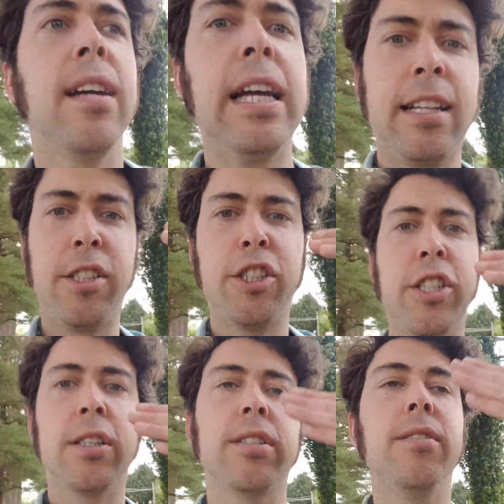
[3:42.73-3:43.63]
It's
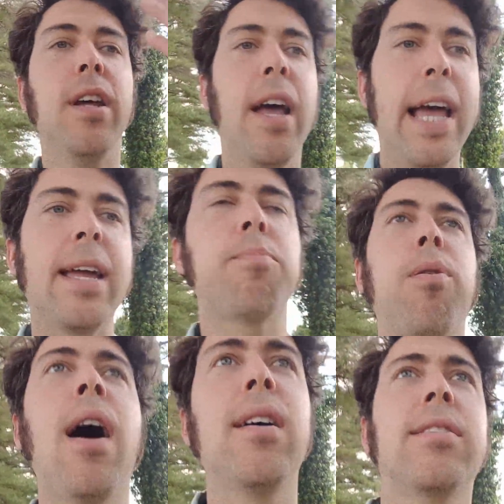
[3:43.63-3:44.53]
just a
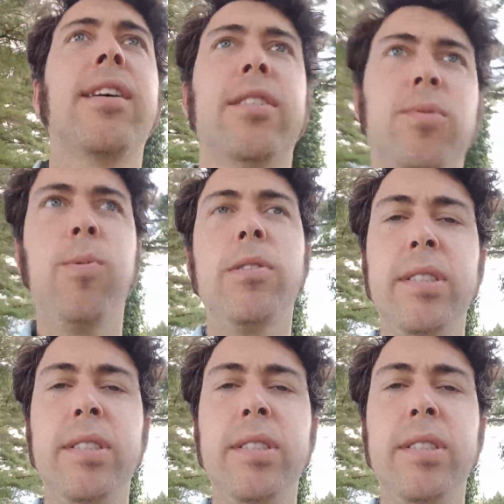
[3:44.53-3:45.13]
process. We're